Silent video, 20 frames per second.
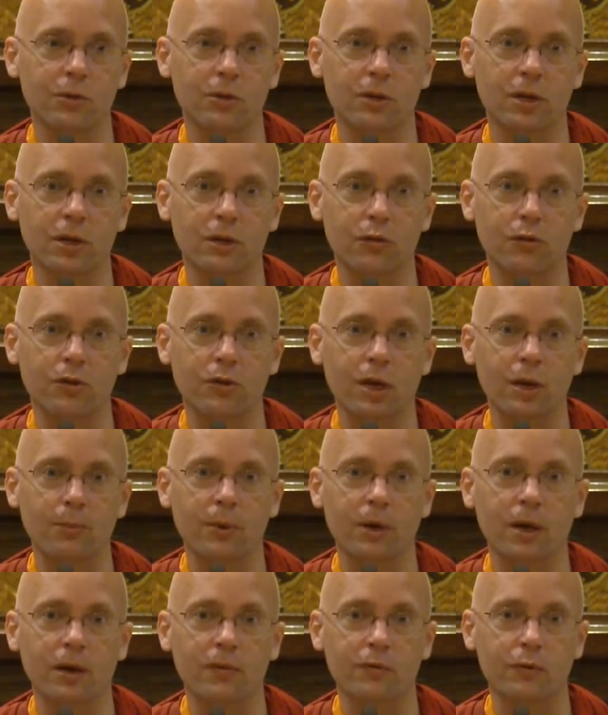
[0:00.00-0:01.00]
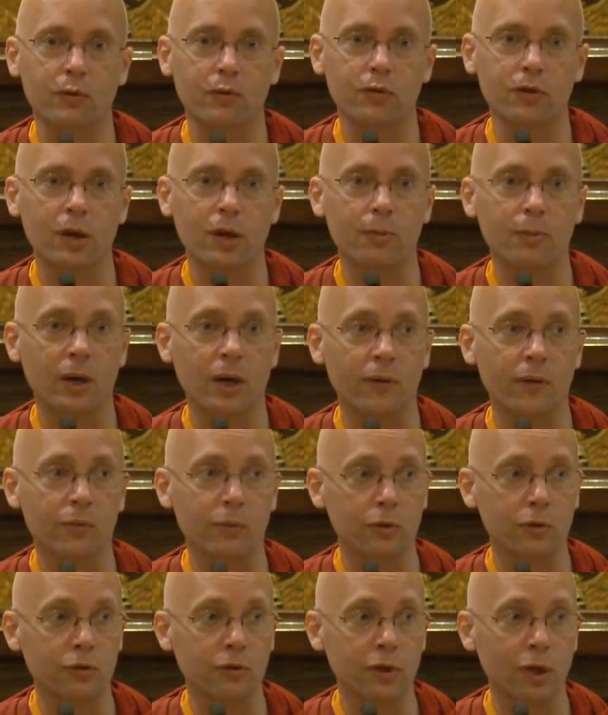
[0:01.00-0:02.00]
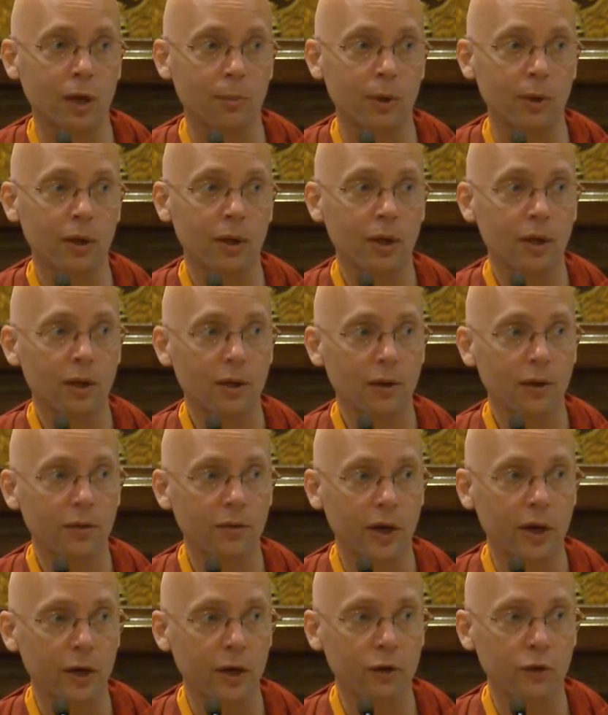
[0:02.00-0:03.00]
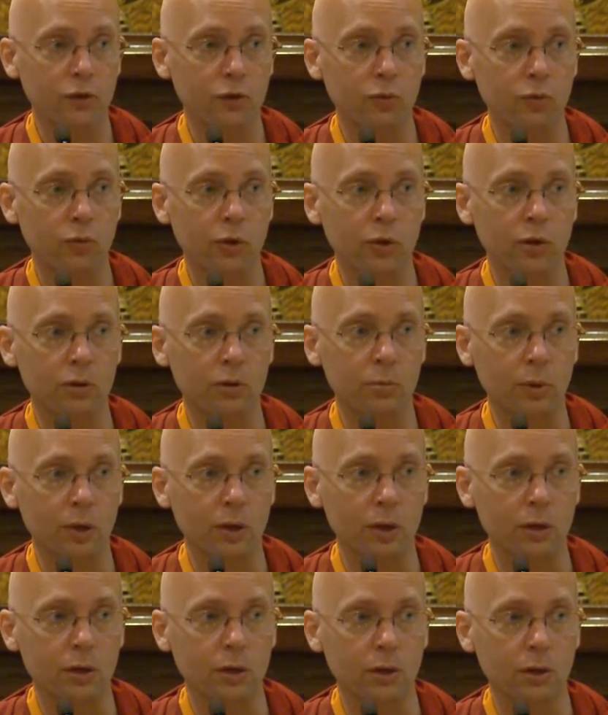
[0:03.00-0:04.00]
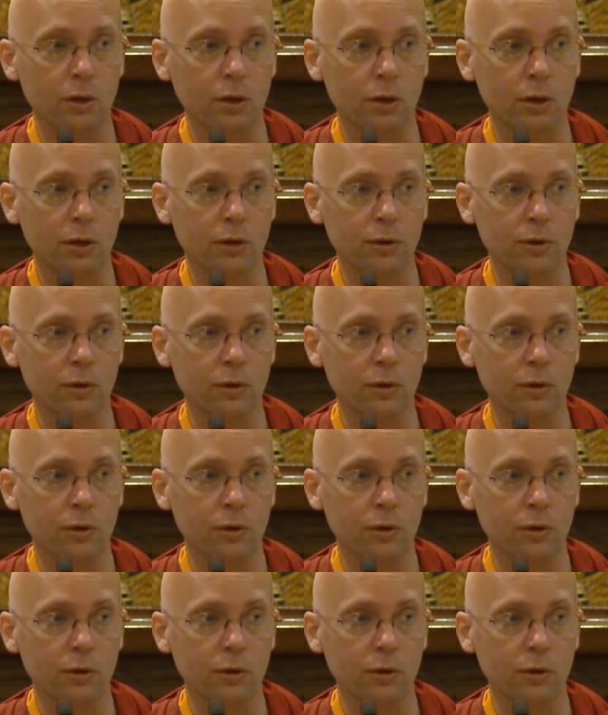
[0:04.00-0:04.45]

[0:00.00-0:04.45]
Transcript: step, and you take step after step after step, and that is the way you make